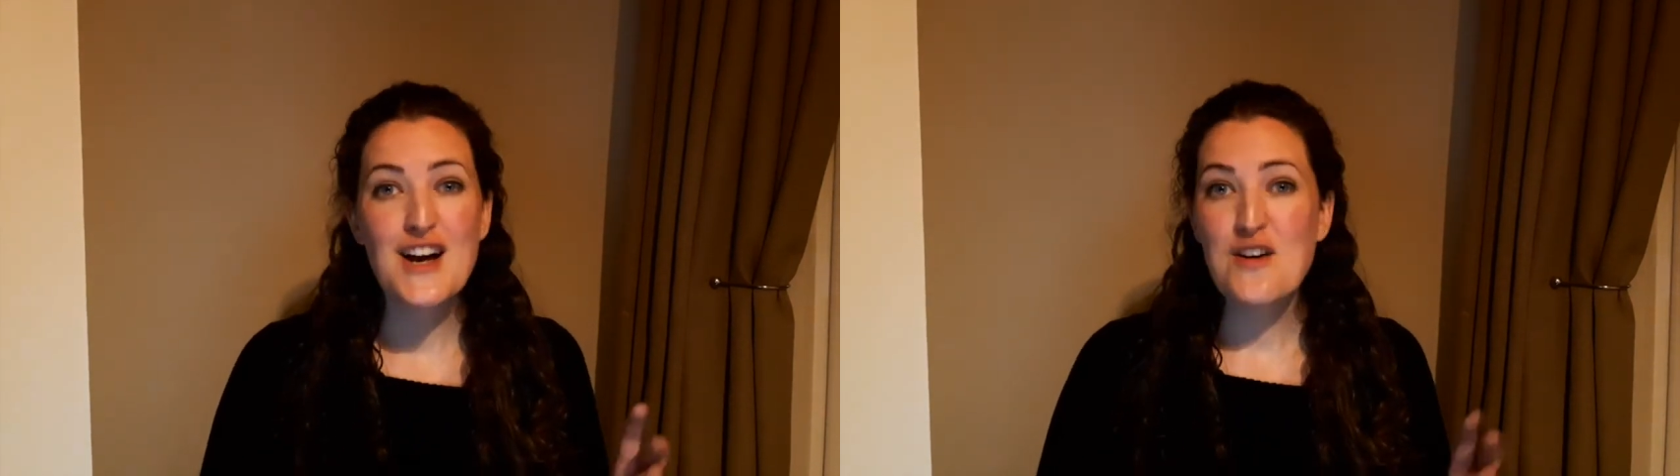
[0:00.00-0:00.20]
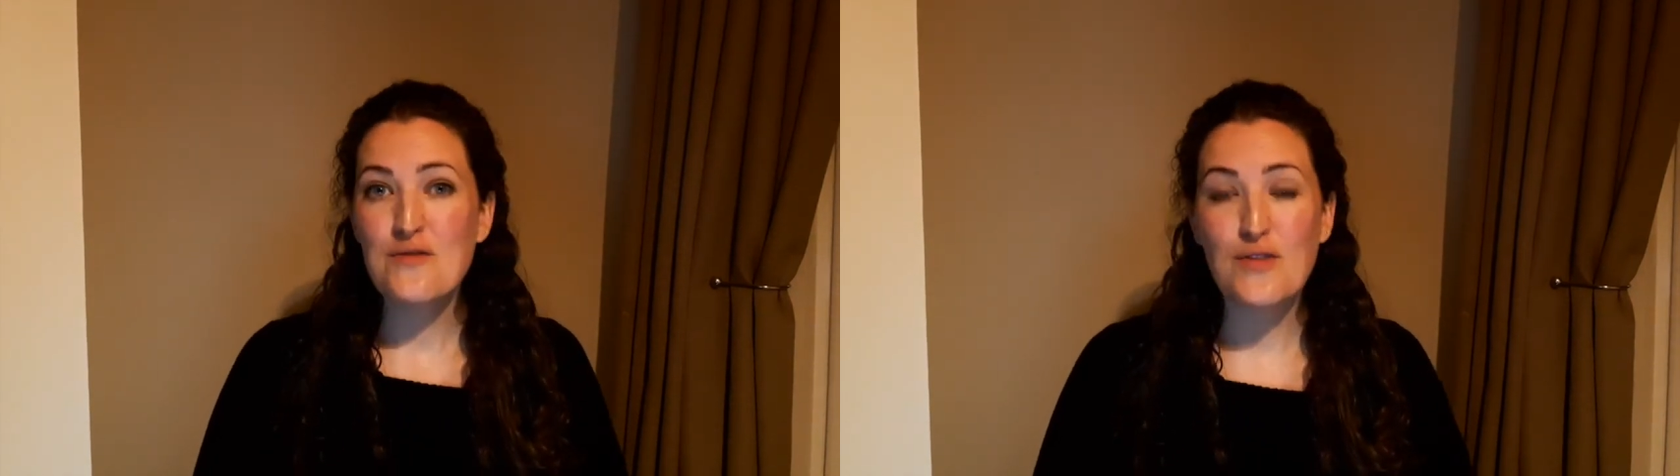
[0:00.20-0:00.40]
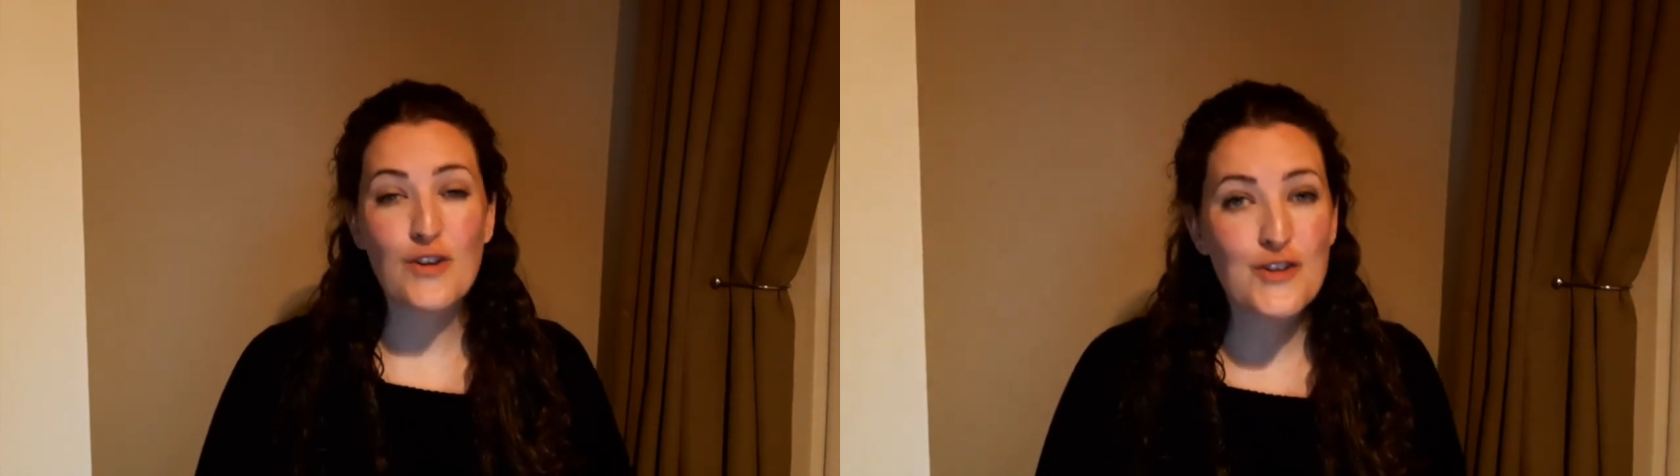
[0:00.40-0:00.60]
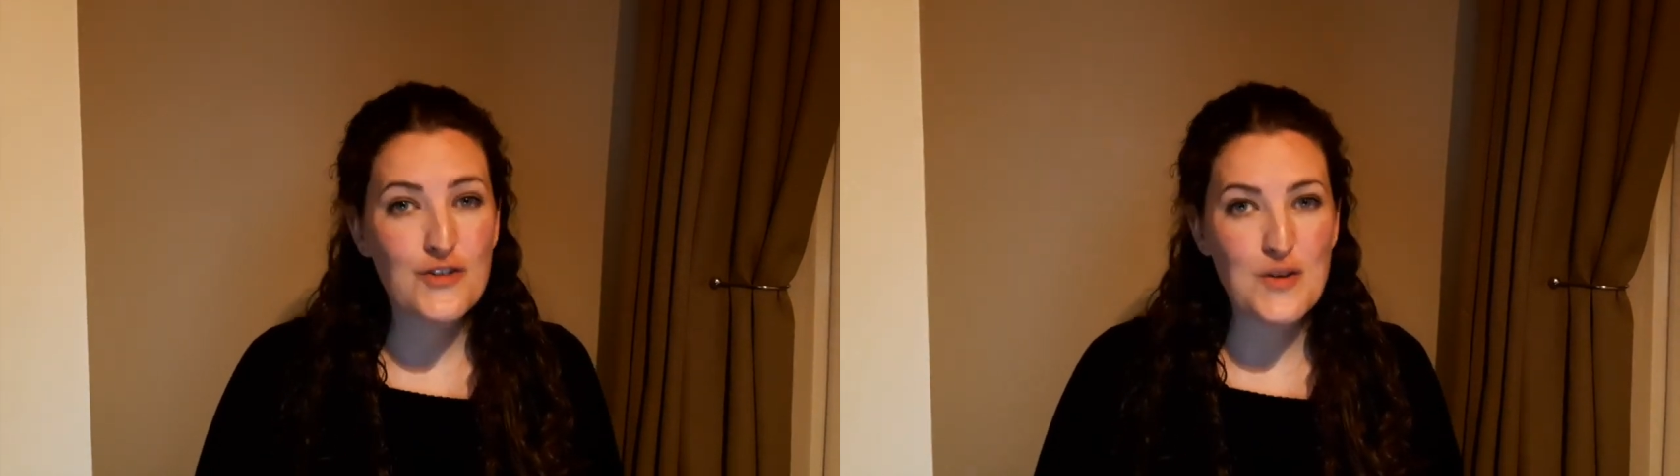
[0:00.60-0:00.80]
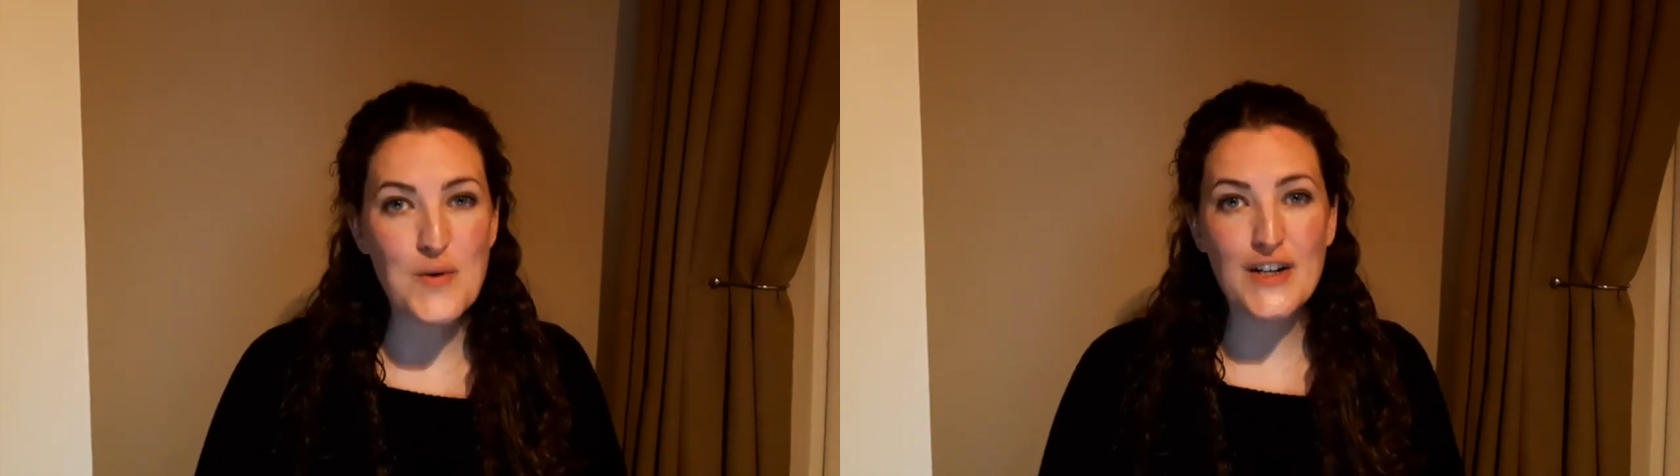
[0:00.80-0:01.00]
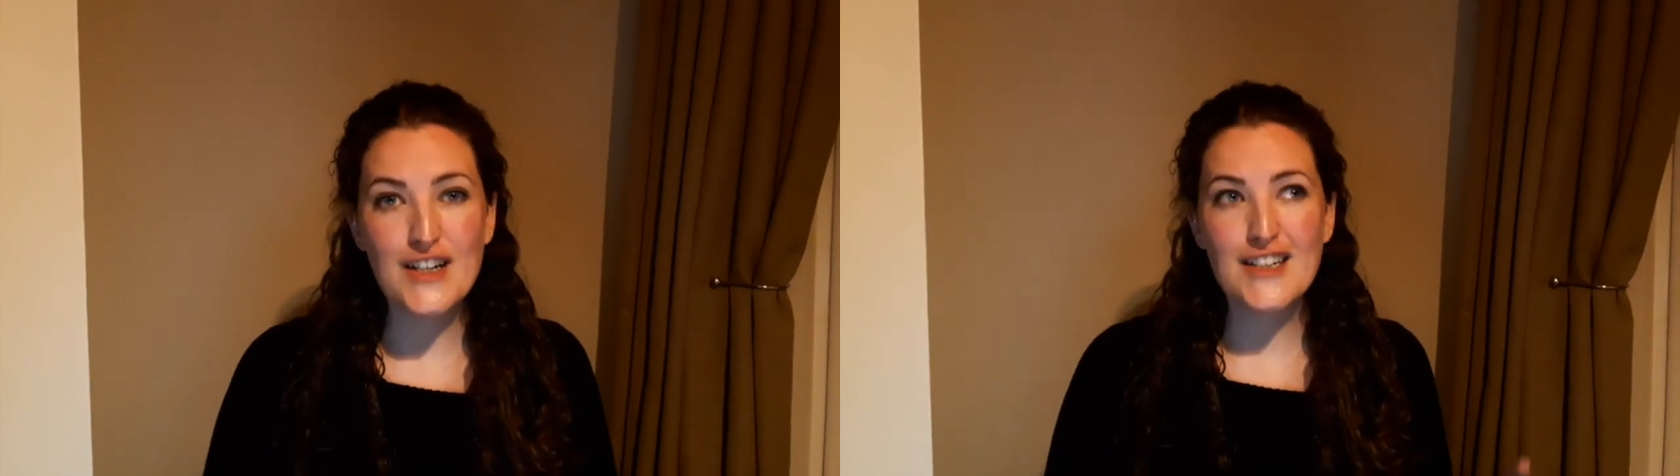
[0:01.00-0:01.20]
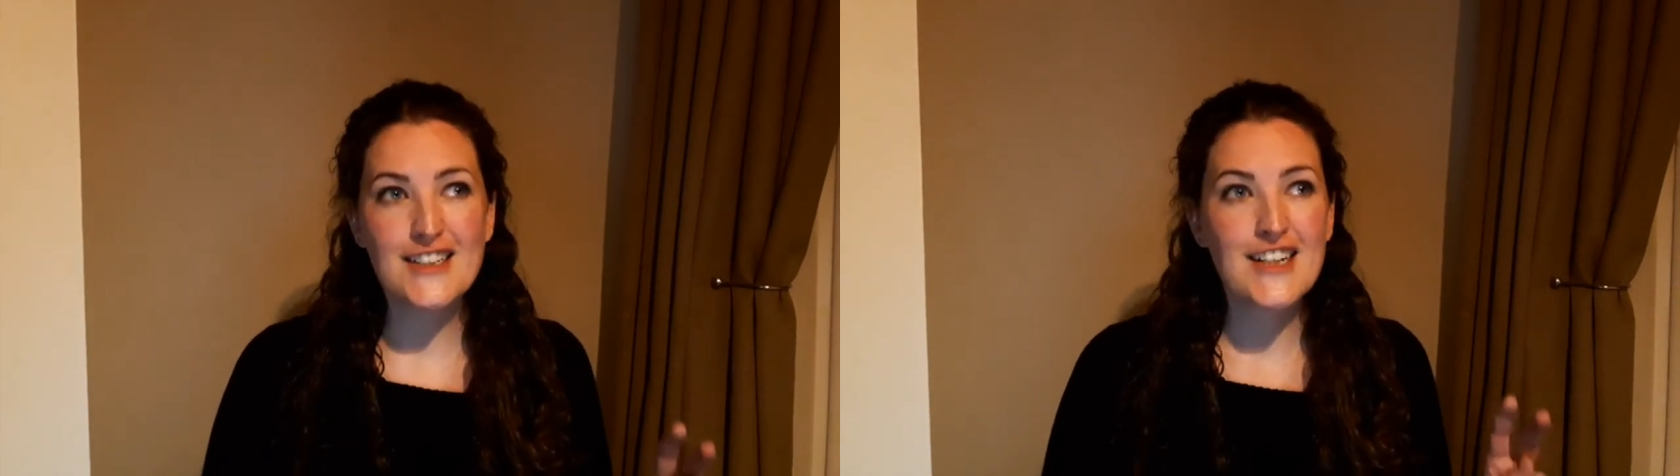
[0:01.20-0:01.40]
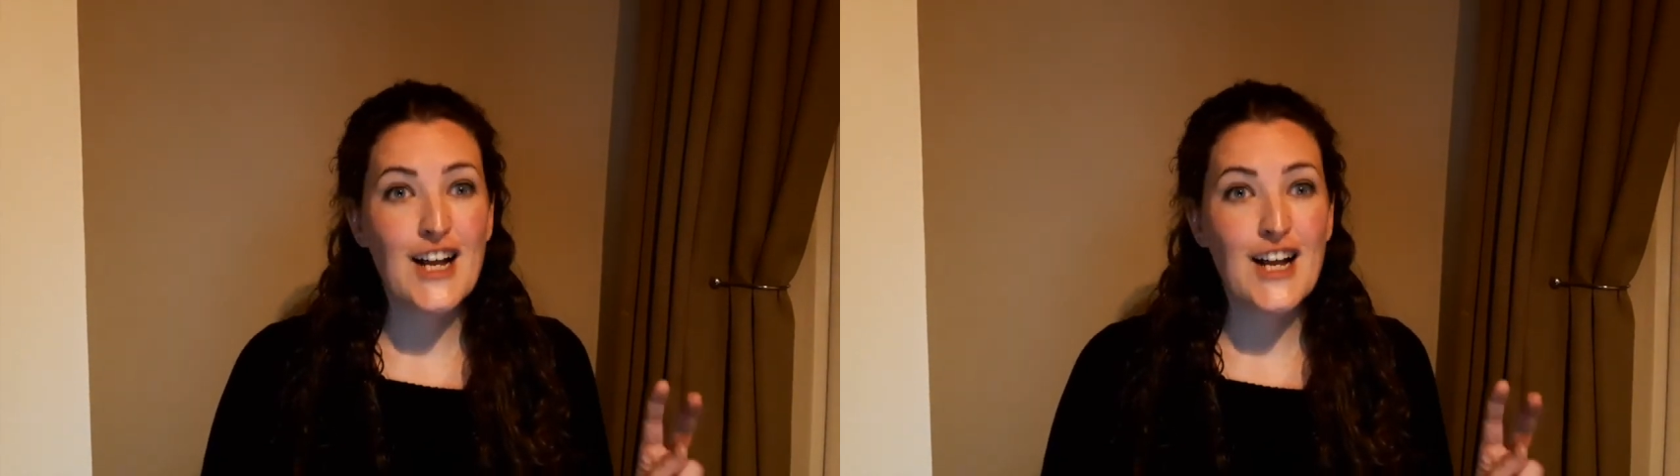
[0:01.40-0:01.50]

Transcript: voluntary work,